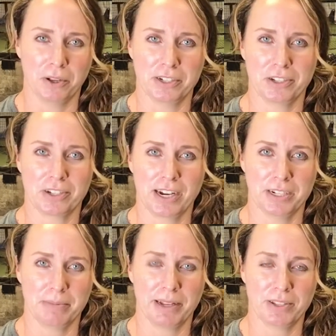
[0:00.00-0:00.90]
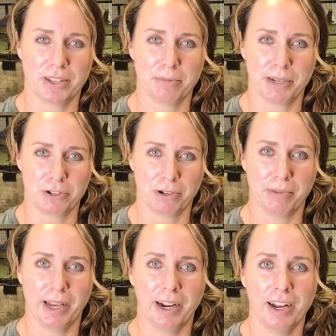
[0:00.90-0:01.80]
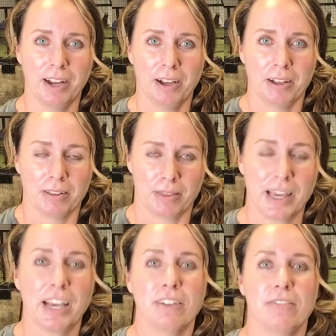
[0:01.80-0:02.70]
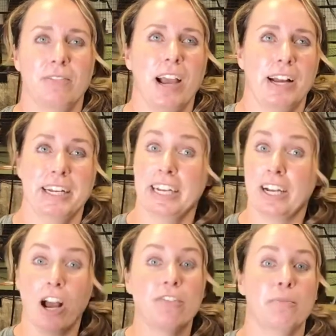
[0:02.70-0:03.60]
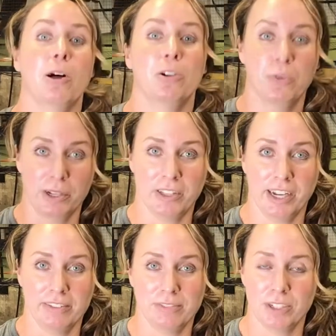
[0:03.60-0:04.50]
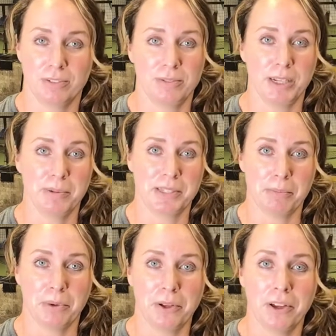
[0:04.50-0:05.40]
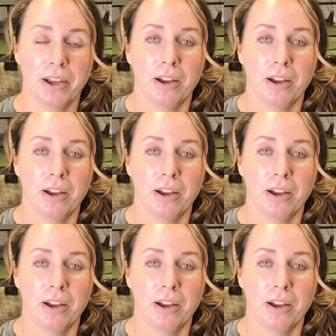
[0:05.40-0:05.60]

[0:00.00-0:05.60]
It just kind of depends on the pitcher, but think of kind of getting off the ball quickly to keep it simple.